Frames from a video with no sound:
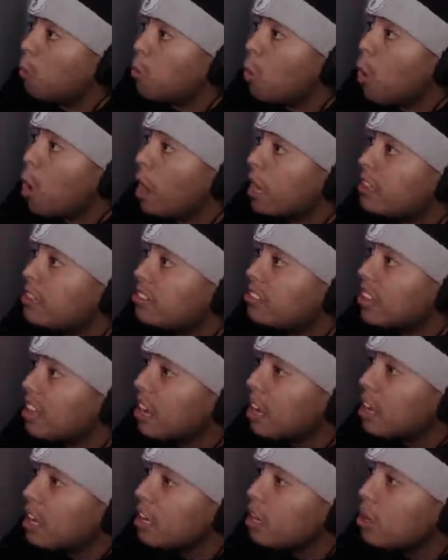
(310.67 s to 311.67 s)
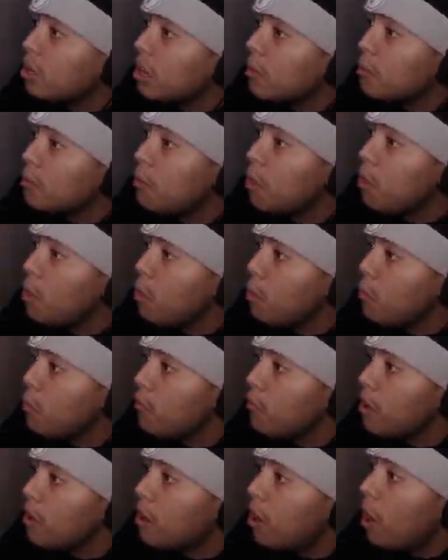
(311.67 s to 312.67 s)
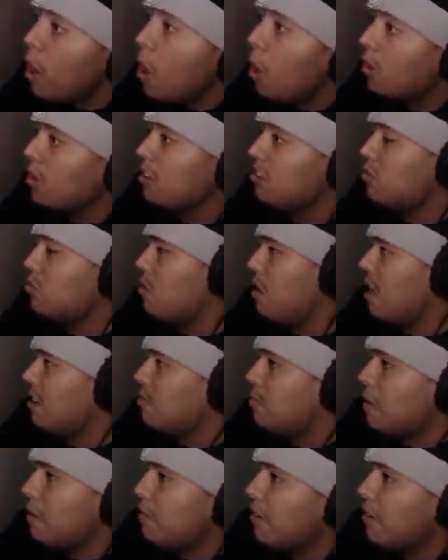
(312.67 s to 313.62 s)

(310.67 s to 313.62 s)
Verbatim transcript: what? You can move? Oh, this reminds me of a